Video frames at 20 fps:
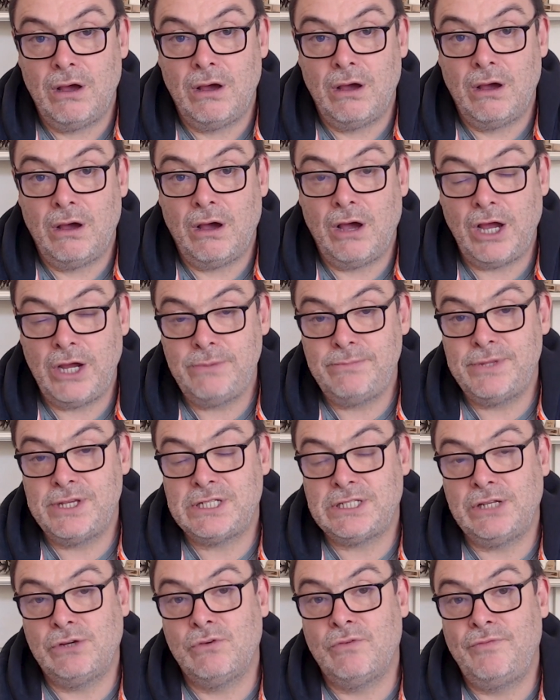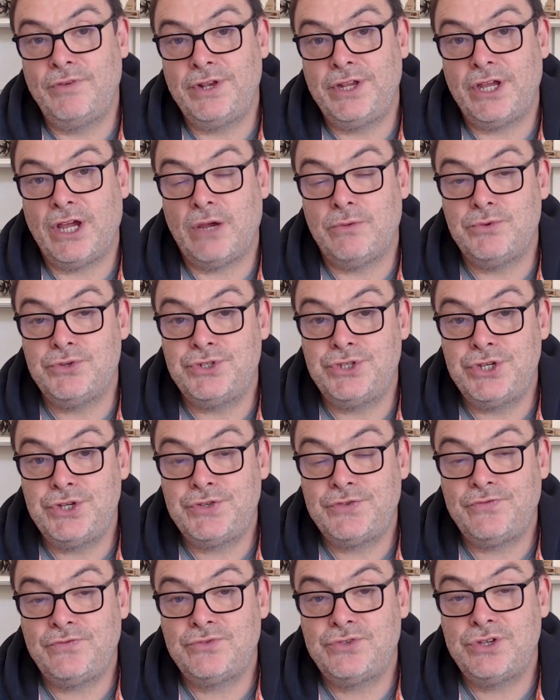I hope this little video was
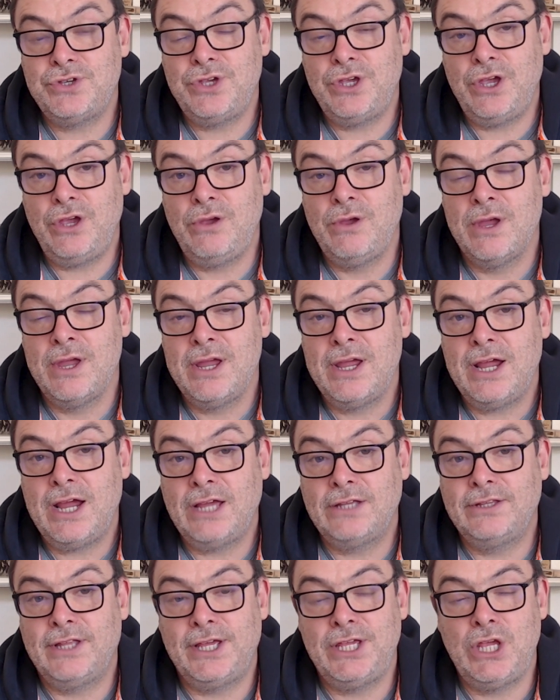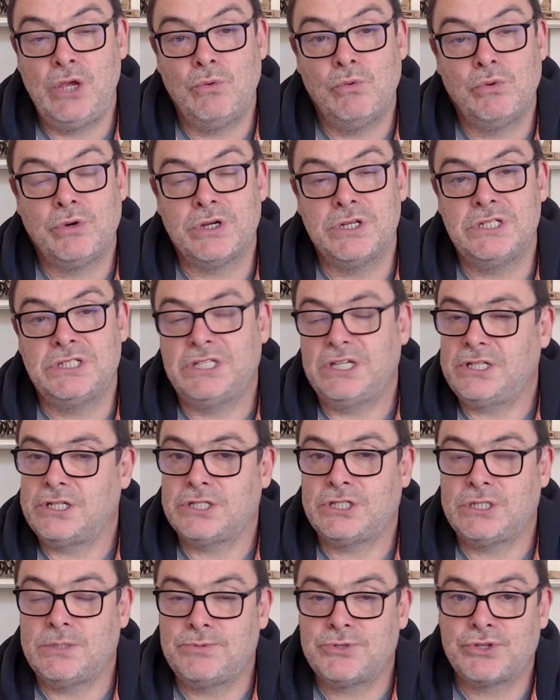useful to you and that you will consider
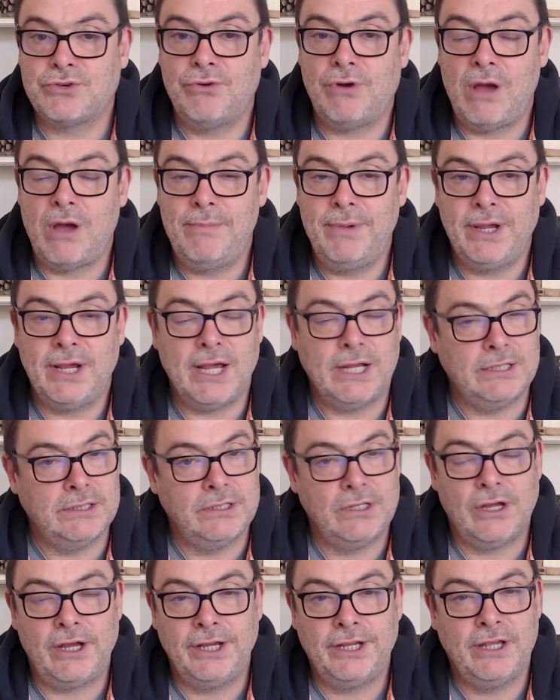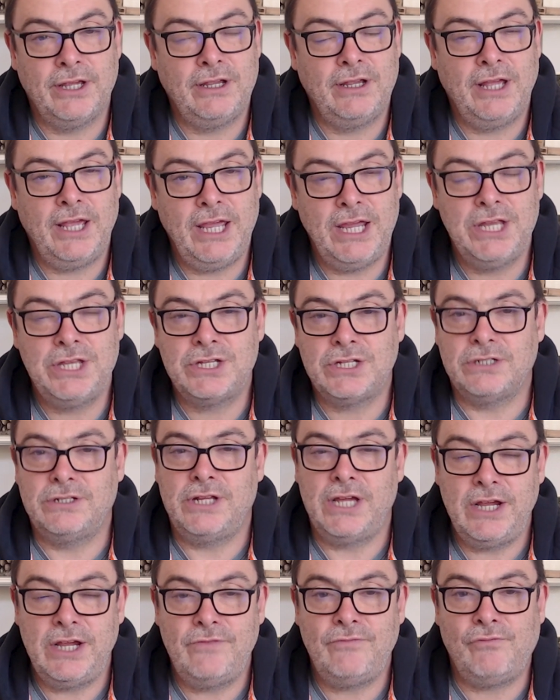subscribing and liking each and
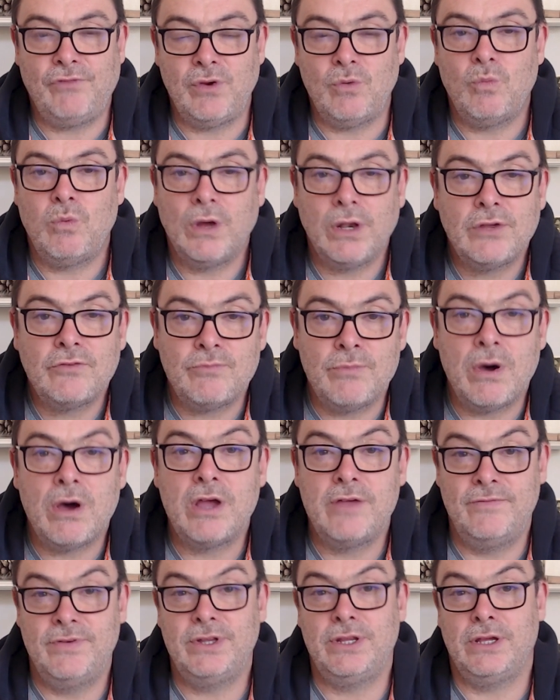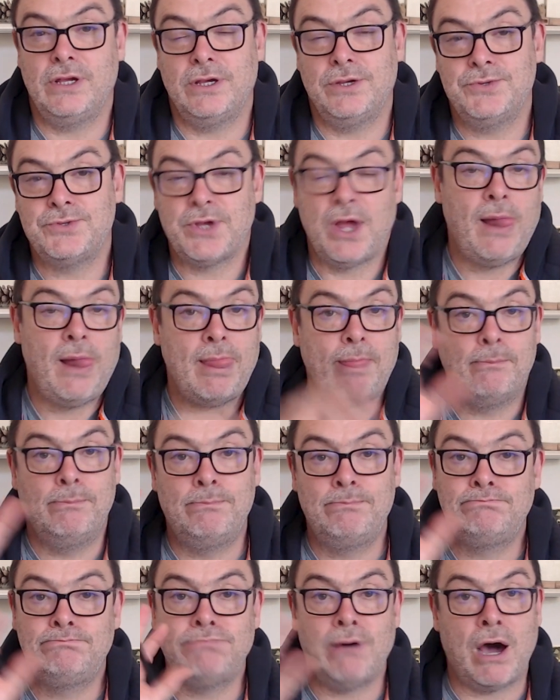every one of my videos.
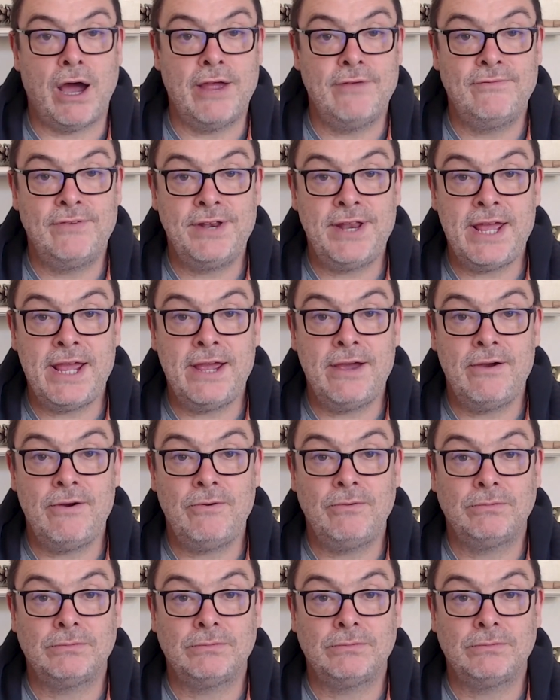Bye for now.